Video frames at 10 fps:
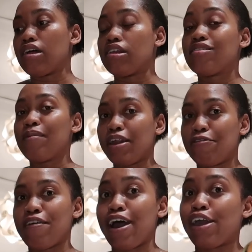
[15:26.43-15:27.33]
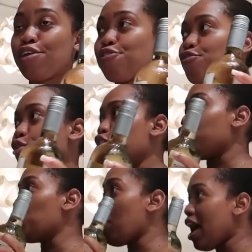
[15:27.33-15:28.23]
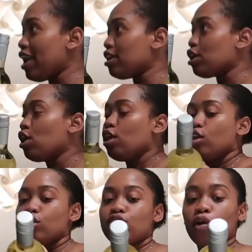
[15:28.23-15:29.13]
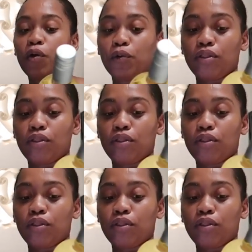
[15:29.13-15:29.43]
on Spotify for their wine. So